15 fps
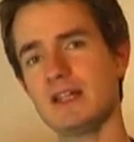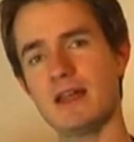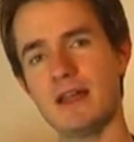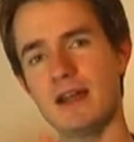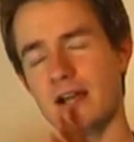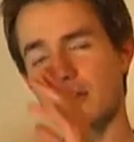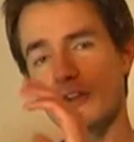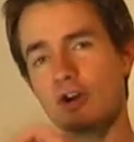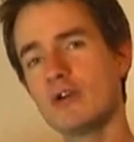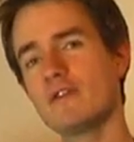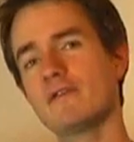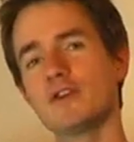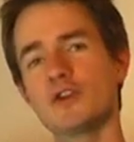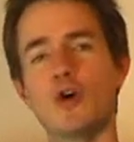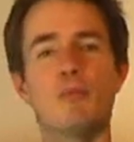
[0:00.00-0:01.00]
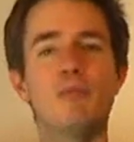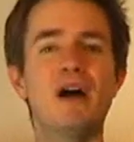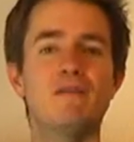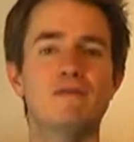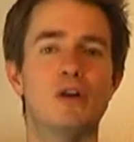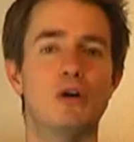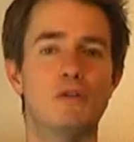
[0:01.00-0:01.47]
I don't know if you know
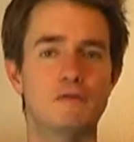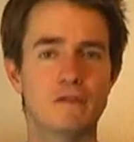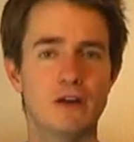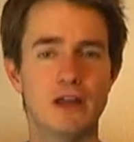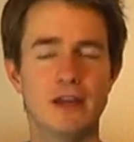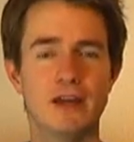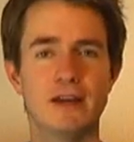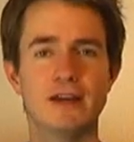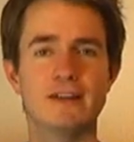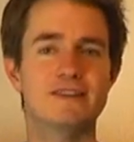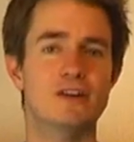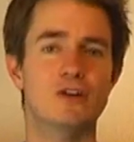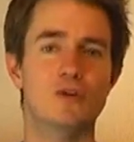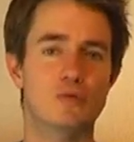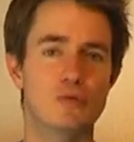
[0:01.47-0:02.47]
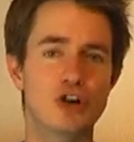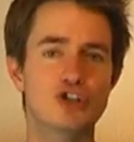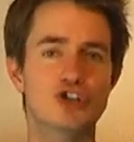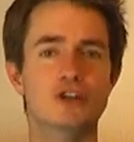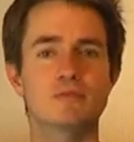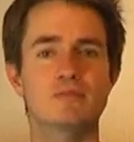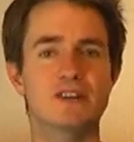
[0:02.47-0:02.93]
Pavlov. It's a
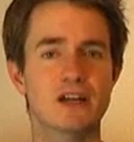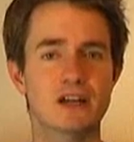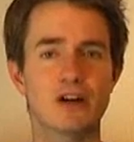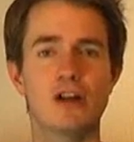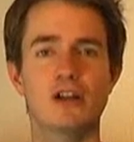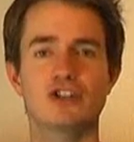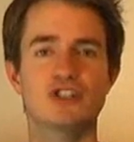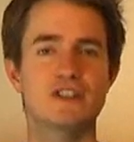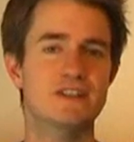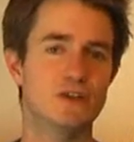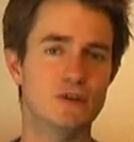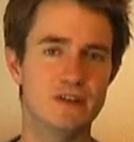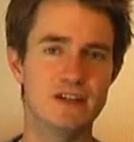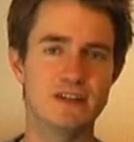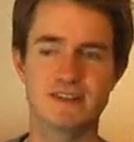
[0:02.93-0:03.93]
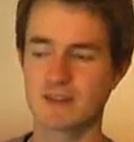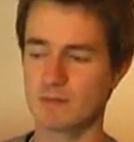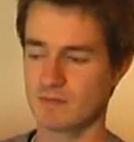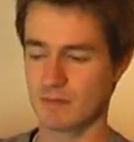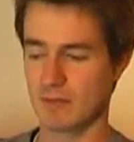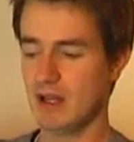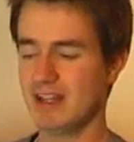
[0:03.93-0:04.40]
Russian psychologist who did
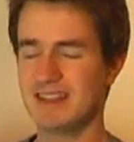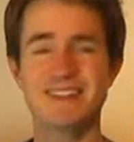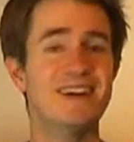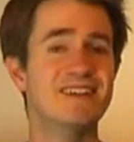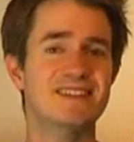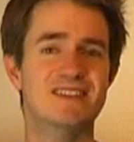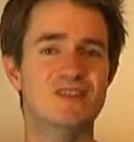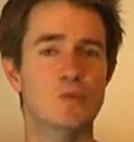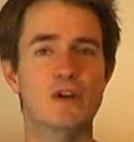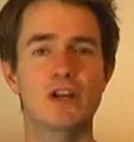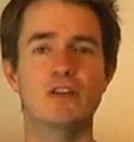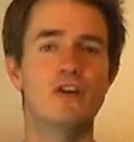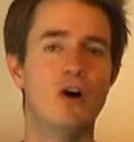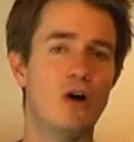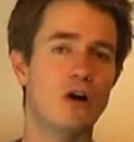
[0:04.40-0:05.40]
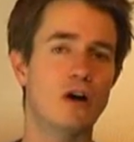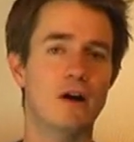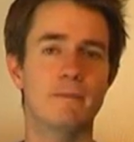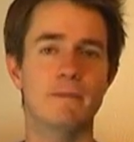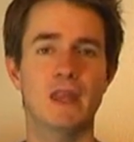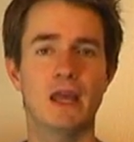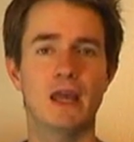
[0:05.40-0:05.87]
some tests with a dog.
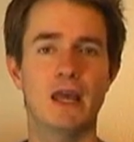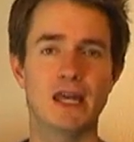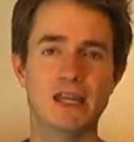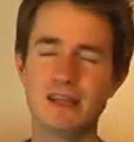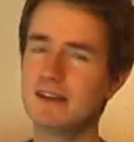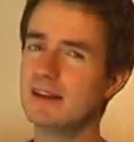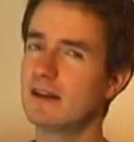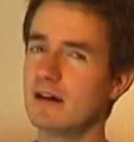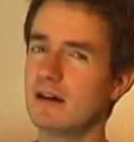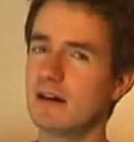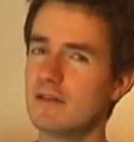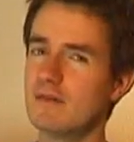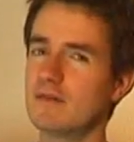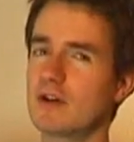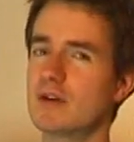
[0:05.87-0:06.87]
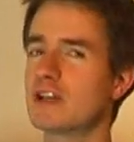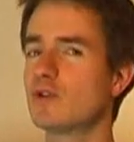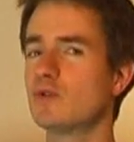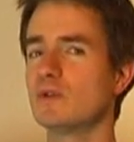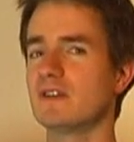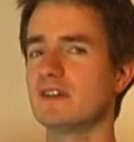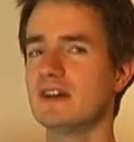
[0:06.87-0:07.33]
And he did a very
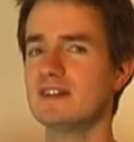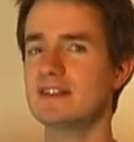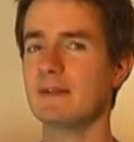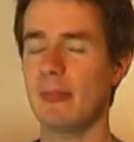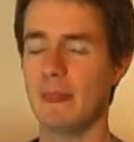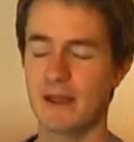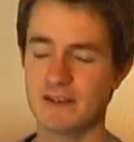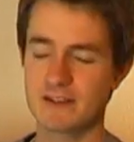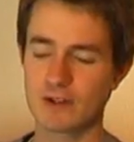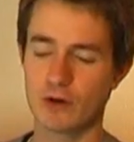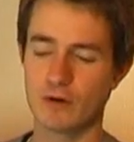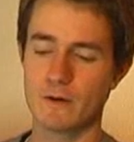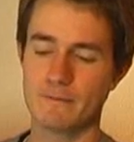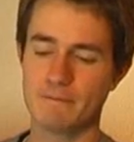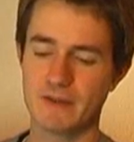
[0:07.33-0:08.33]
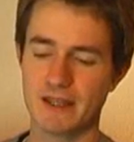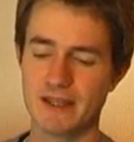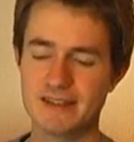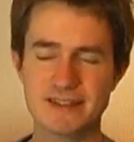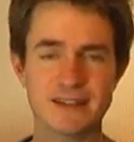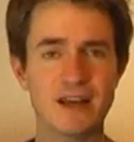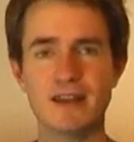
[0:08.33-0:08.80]
cool test. So he
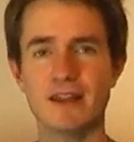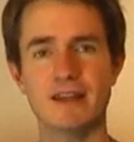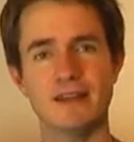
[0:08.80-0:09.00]
said